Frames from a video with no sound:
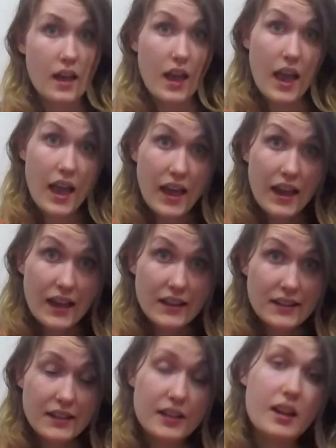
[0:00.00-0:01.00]

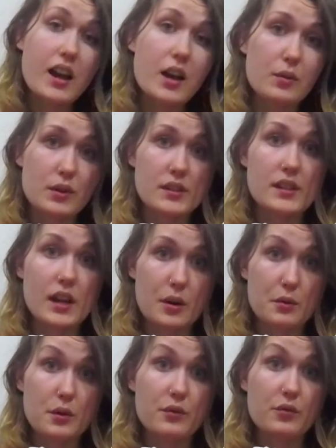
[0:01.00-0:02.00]
And I was out of